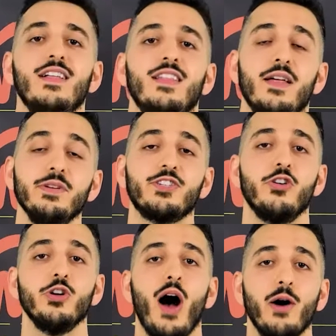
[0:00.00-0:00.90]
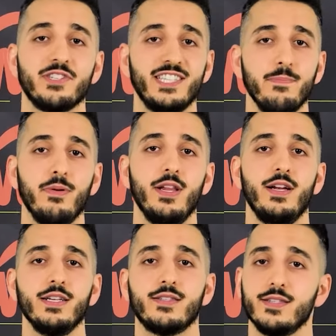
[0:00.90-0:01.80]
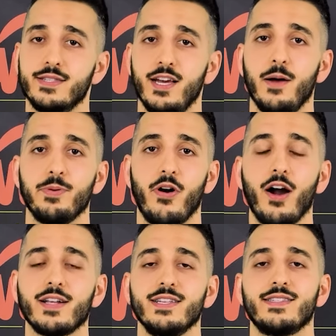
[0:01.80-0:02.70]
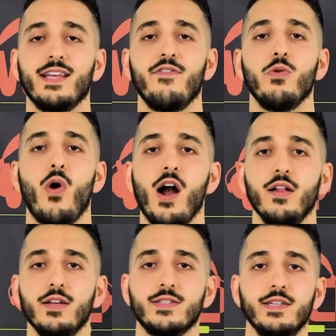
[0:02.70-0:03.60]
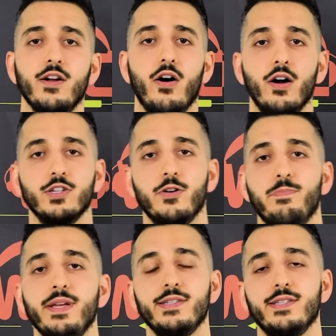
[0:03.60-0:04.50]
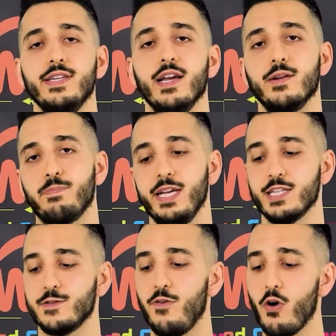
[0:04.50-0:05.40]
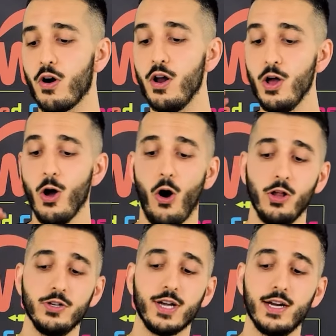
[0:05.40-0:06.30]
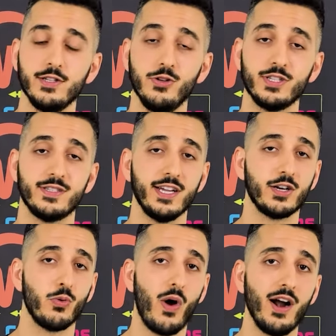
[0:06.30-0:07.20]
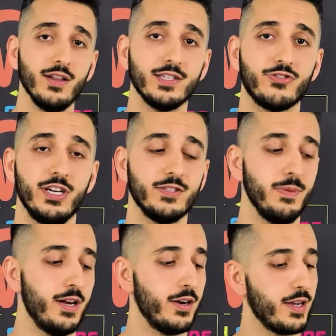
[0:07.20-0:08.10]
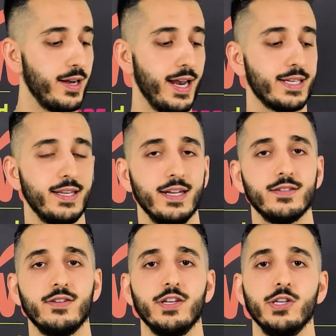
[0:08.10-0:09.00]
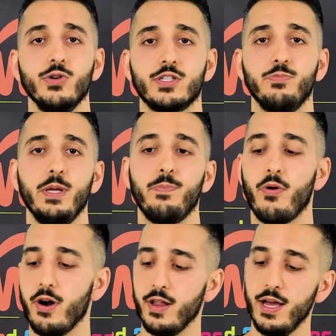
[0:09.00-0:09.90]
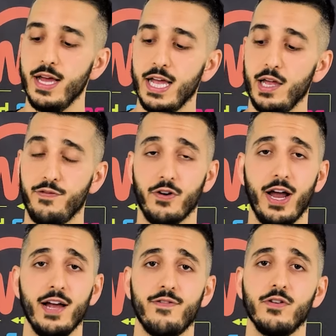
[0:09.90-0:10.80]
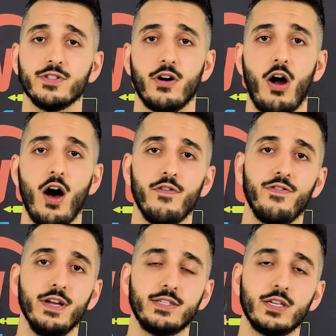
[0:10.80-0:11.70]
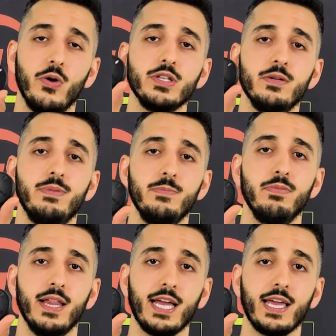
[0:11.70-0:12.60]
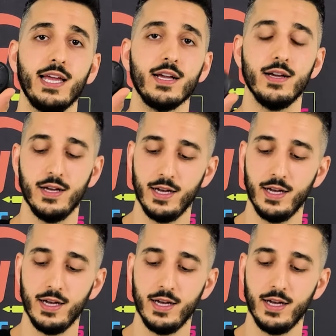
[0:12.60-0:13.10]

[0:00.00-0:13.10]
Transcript: Let me show you how simple it is to set up your Arctis 7 wirelessly on your PC and PS4. All you gotta do is take your wireless transmitter, connect it into the USB port. If your headphones are off, it's going to be blinking.